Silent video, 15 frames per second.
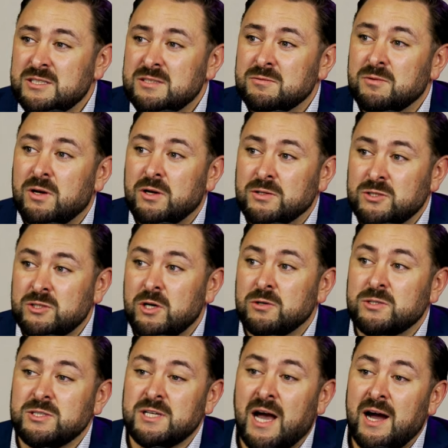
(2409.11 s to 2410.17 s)
era? Well, so
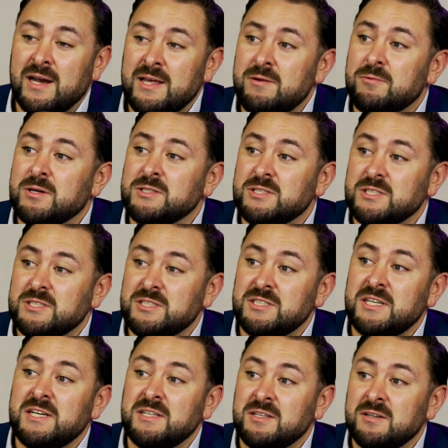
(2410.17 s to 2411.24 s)
Scotty was a
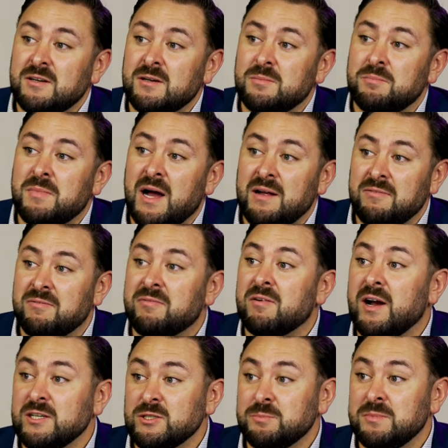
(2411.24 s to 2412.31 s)
senior my
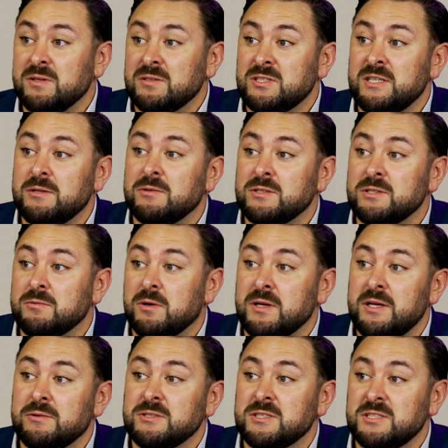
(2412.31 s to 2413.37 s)
freshman. Okay. He was well,
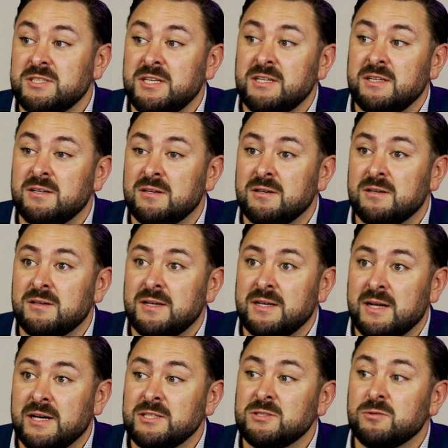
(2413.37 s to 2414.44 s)
he was a senior in
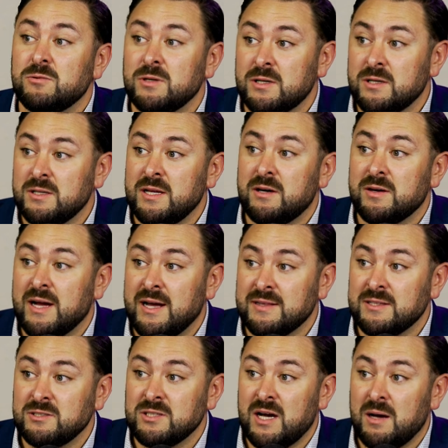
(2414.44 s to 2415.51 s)
high school when Goodale got
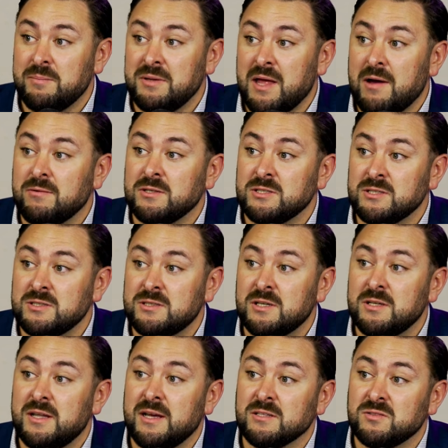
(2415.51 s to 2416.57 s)
the job. That okay. was
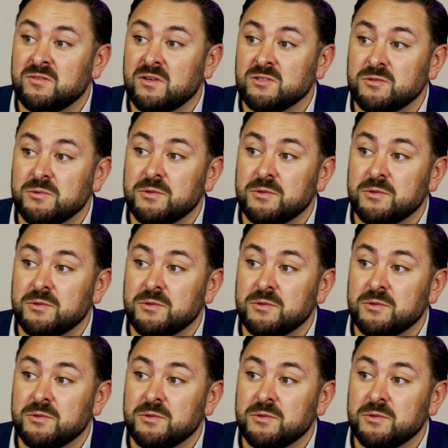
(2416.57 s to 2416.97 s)
Goodale's first